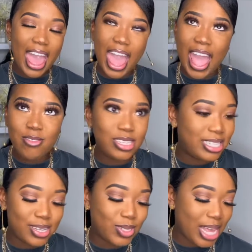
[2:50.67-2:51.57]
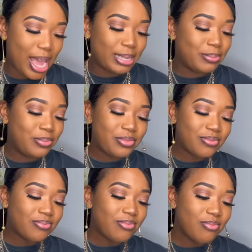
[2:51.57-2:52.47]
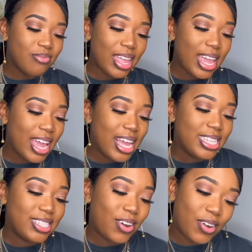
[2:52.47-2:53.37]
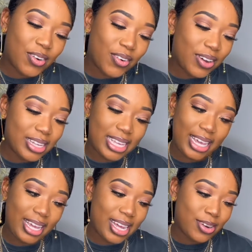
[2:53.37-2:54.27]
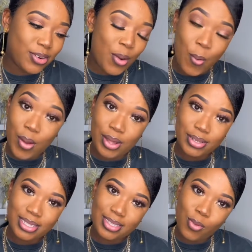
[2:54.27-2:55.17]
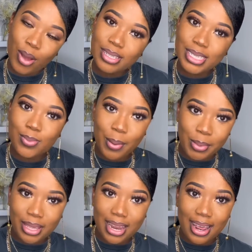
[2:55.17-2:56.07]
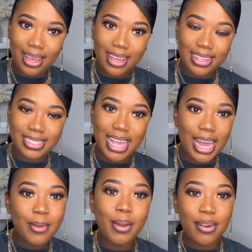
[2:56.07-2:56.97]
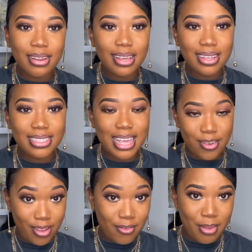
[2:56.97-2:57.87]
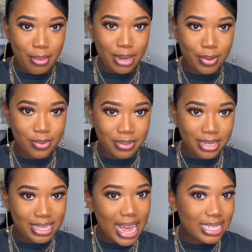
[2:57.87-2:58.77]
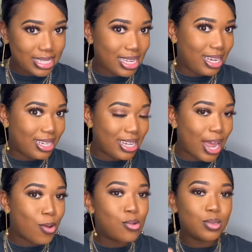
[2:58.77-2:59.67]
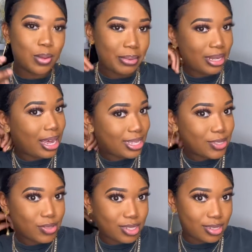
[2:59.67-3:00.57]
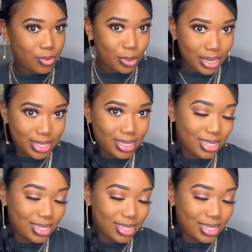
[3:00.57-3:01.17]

every single time. So yeah, I don't know who else is with me. Like, Tyler Perry, Diary of a Mad Black Woman, that scene, like, who's with me? Like, seriously, what?